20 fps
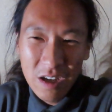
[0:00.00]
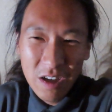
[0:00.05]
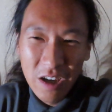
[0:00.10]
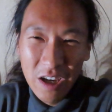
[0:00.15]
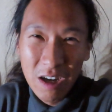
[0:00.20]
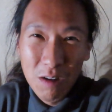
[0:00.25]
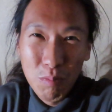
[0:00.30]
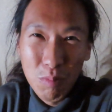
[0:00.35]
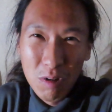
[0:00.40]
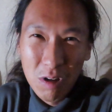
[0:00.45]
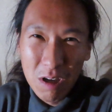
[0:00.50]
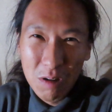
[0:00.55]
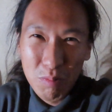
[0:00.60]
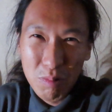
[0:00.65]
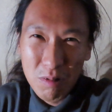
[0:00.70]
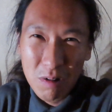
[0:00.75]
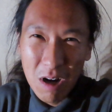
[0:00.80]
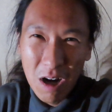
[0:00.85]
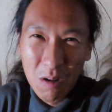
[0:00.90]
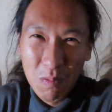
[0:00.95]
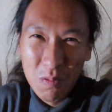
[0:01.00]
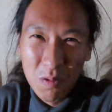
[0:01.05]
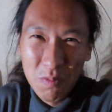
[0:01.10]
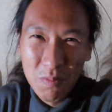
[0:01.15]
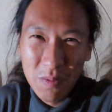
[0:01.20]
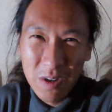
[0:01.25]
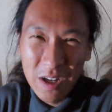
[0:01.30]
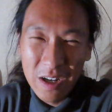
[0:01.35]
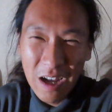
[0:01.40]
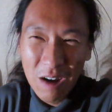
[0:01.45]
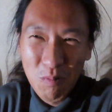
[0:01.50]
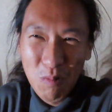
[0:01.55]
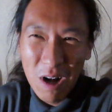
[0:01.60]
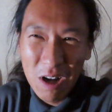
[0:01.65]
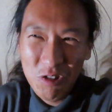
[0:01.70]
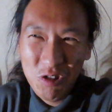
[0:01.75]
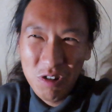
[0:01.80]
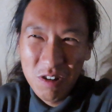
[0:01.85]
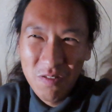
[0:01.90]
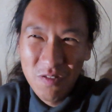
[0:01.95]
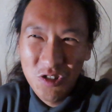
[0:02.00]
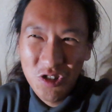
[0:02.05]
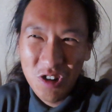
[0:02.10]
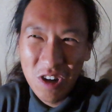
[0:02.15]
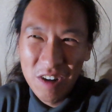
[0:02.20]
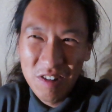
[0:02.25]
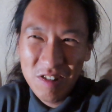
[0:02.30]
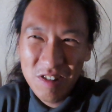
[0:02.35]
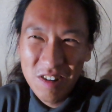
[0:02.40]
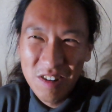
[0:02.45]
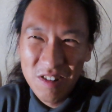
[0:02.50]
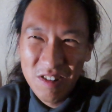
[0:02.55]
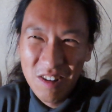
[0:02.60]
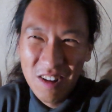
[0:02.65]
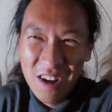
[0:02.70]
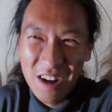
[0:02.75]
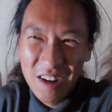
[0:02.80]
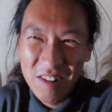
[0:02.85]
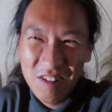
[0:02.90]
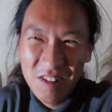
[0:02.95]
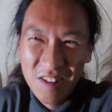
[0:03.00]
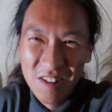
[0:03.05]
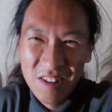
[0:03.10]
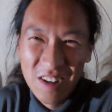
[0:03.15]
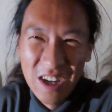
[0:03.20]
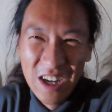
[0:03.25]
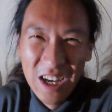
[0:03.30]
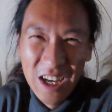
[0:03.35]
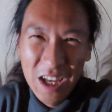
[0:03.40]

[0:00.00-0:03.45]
gambling problem and I watched him chase his losses.